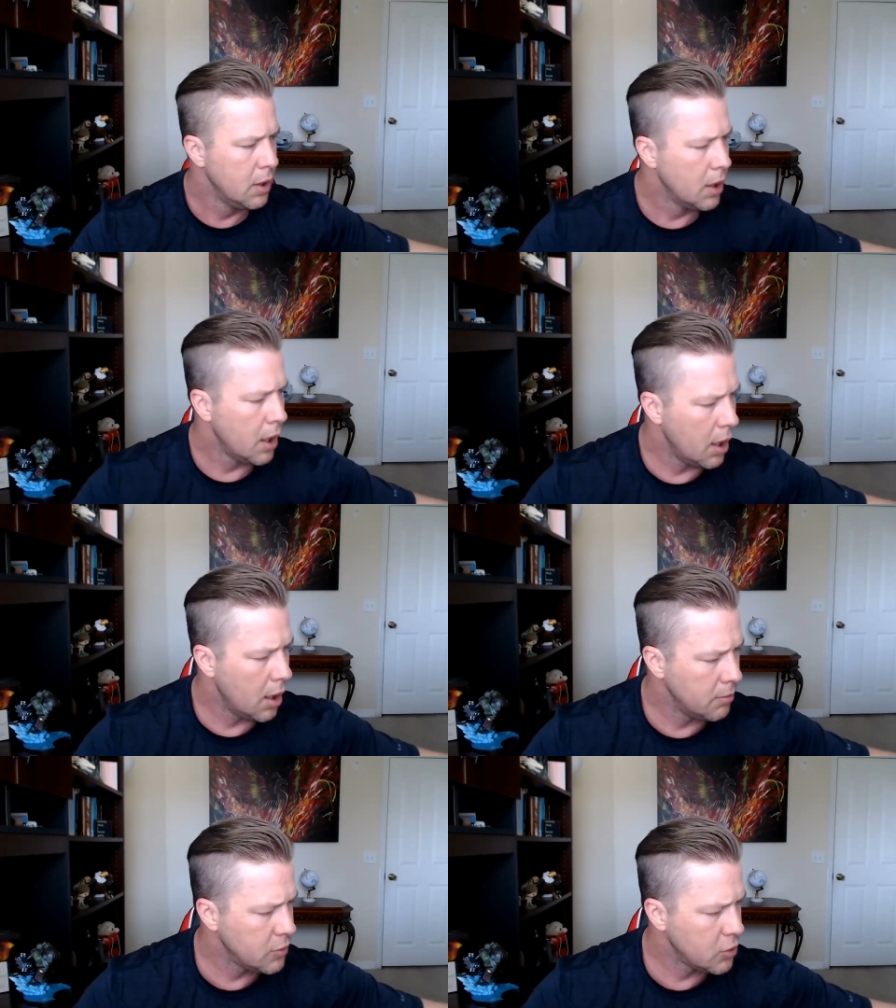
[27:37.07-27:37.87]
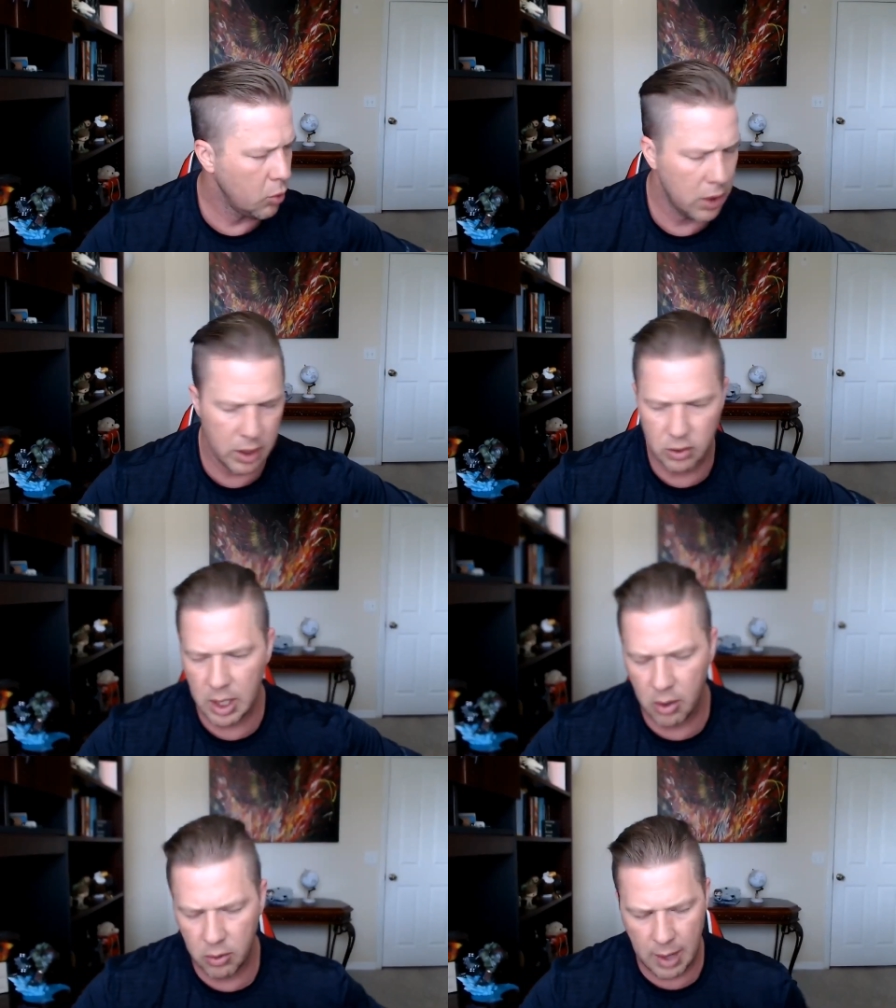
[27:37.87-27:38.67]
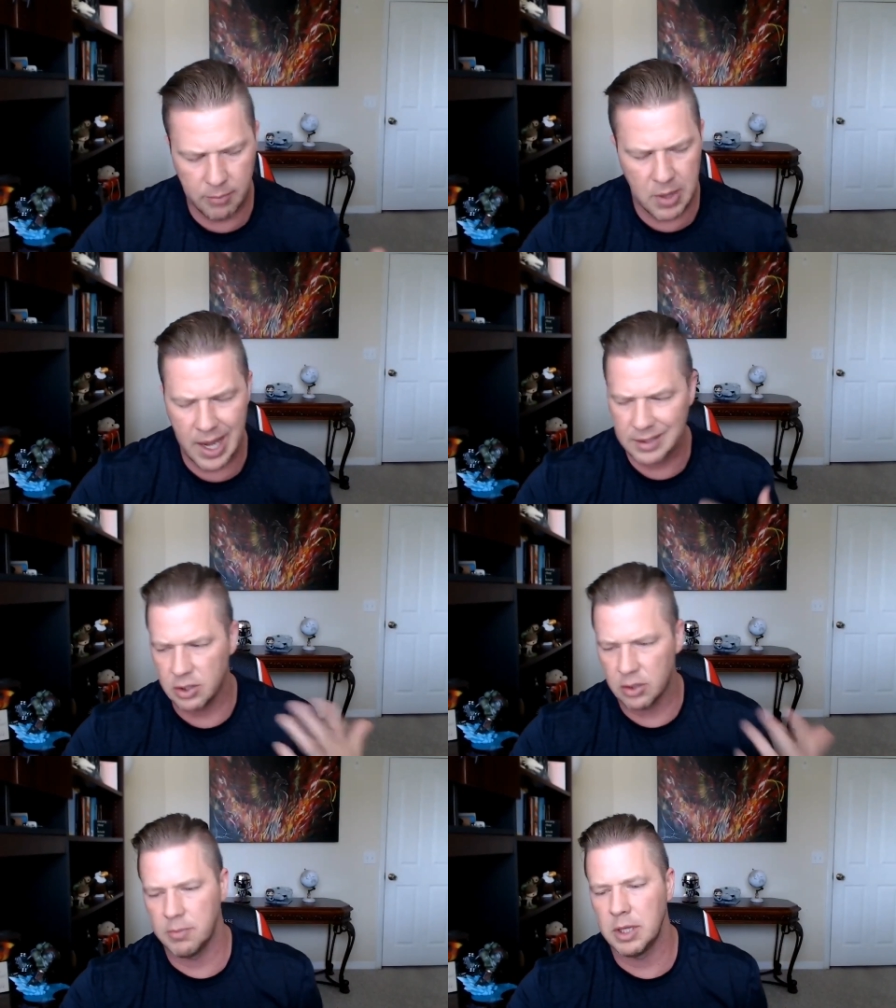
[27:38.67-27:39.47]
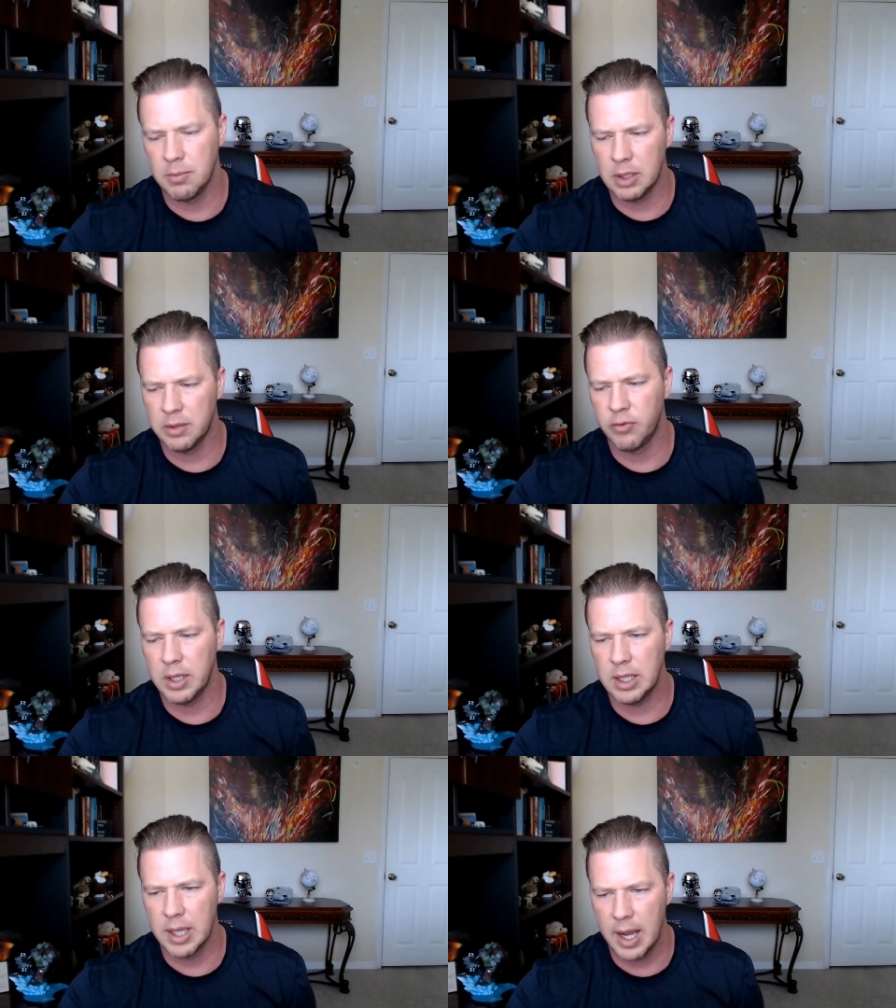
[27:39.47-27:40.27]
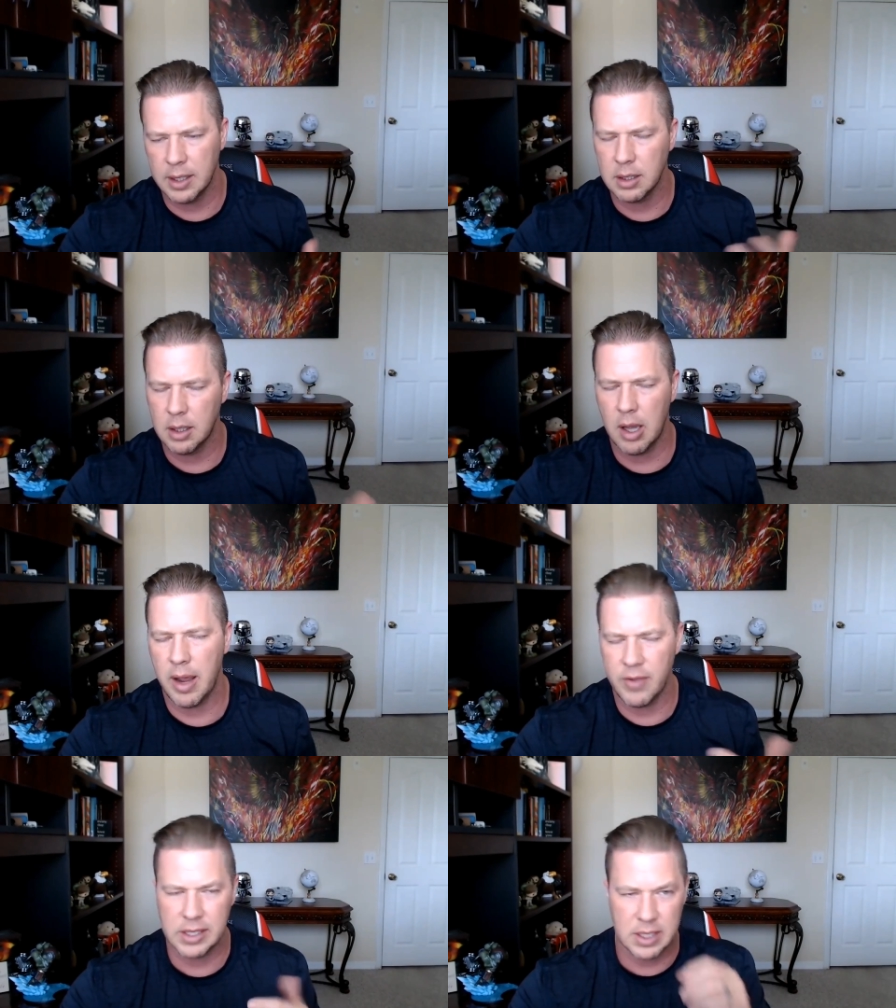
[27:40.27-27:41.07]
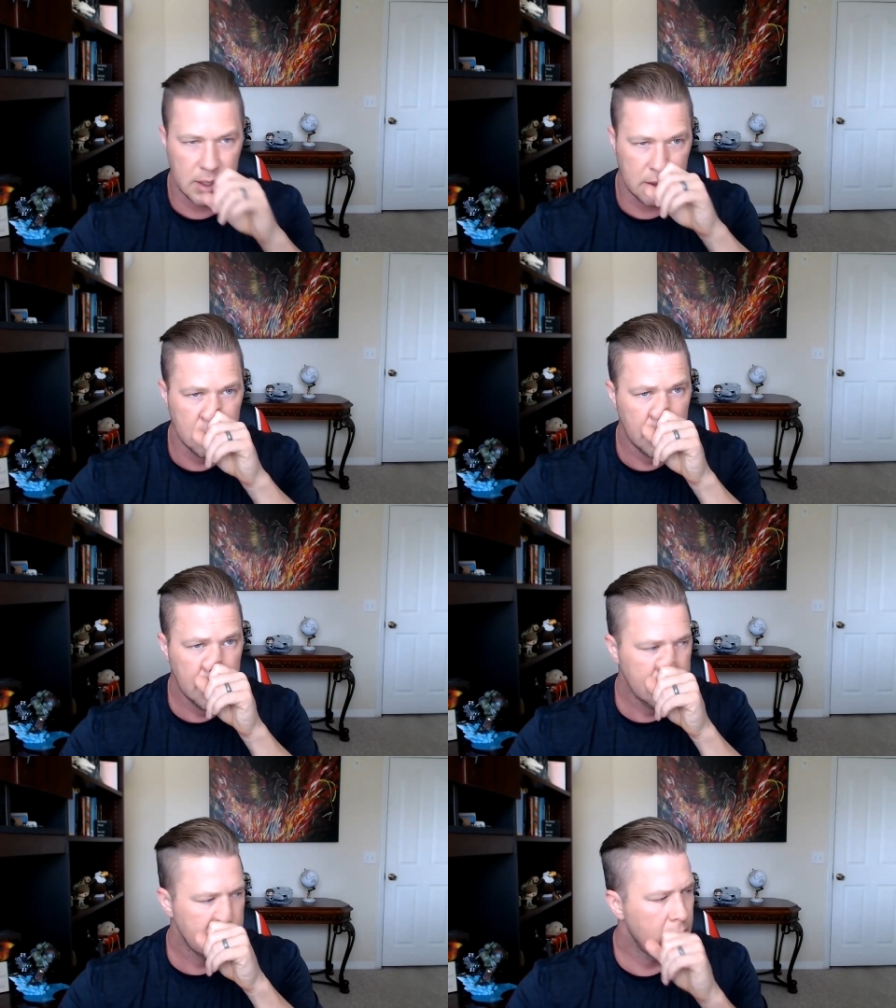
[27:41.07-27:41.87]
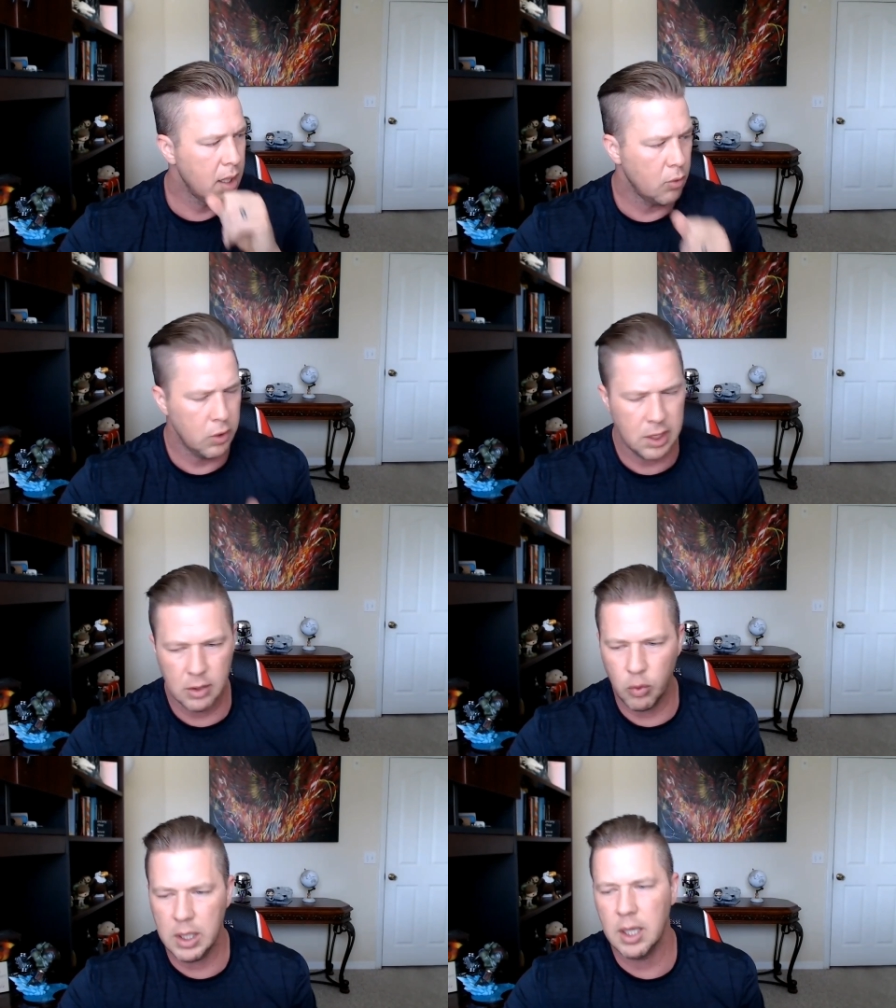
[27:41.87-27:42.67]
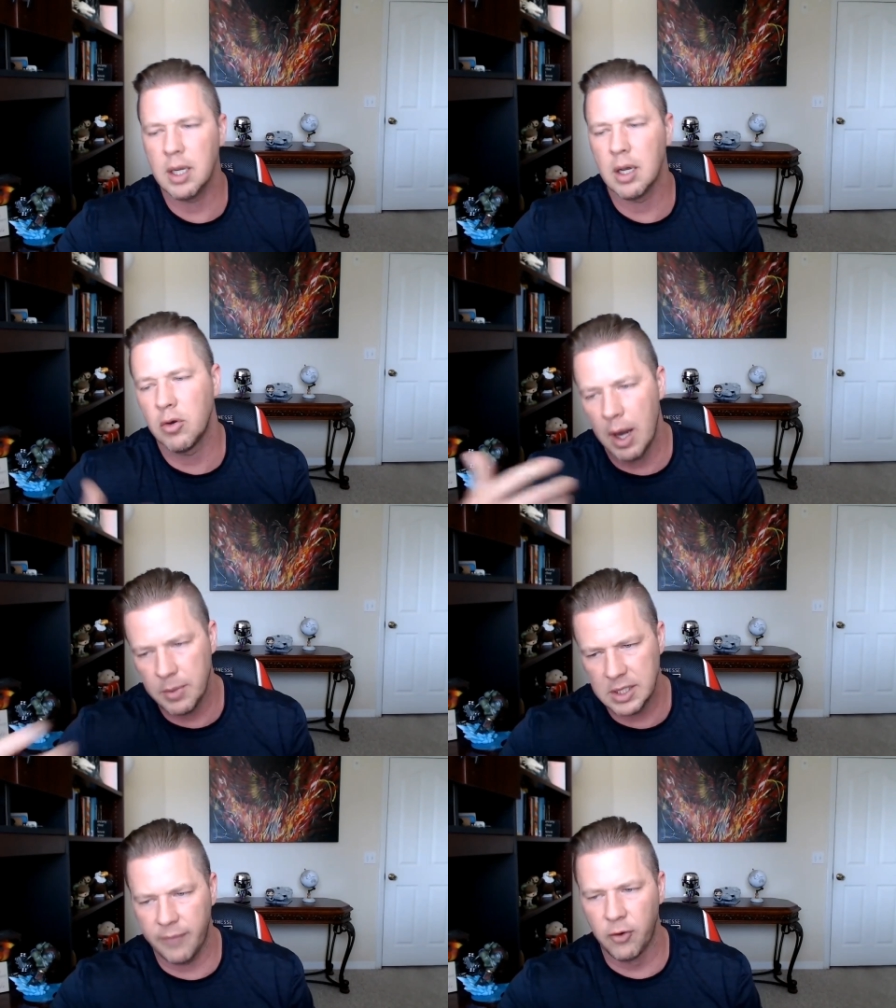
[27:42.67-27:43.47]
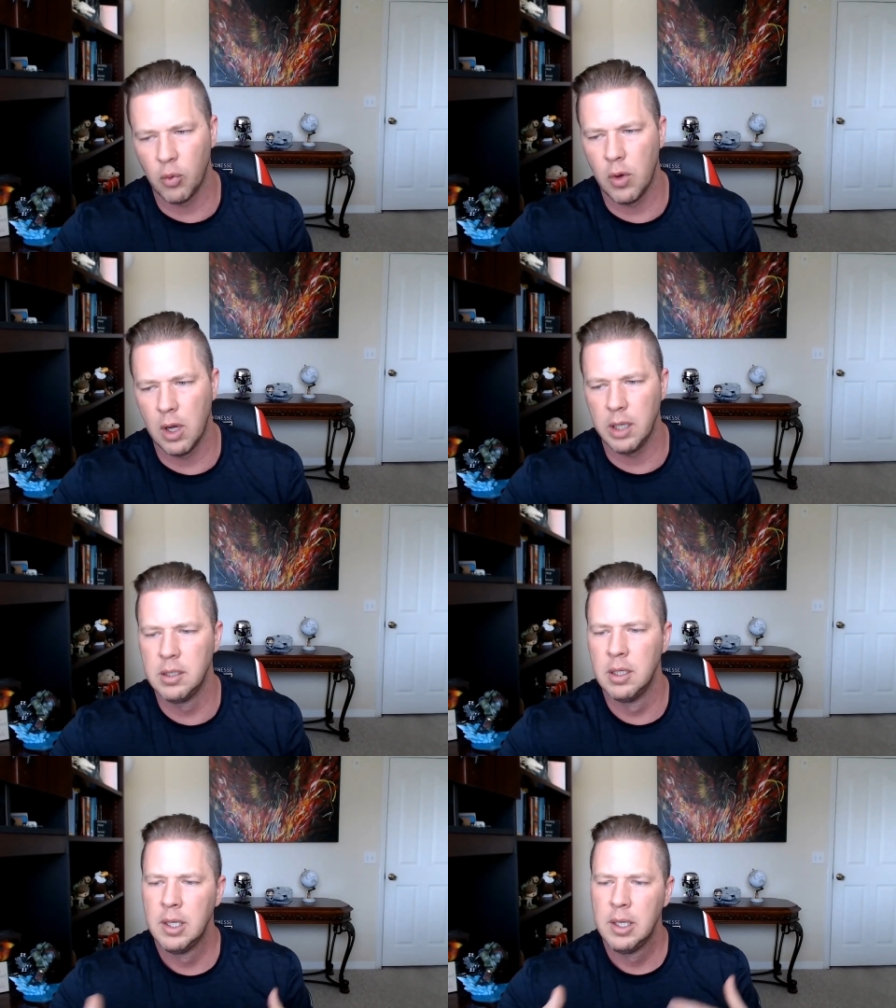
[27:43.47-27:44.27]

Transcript: um, so i went and grabbed that so i'm in the middle of reading that i'll have that done uh, within the week i'll grab a different one